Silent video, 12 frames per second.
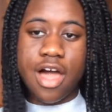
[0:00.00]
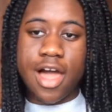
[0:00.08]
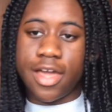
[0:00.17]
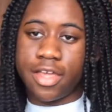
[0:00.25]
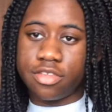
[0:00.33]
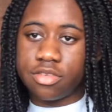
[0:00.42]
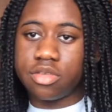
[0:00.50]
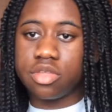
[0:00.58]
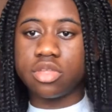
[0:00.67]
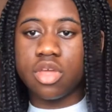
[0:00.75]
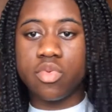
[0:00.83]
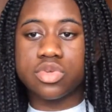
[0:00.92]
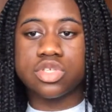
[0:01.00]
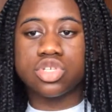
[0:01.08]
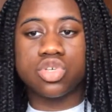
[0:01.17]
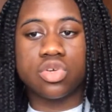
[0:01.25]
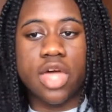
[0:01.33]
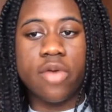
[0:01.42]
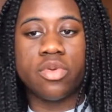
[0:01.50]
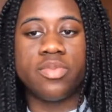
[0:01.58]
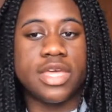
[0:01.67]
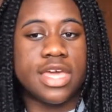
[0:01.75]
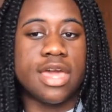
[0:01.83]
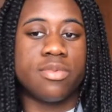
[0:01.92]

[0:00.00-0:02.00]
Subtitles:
I wasn't sure that I would be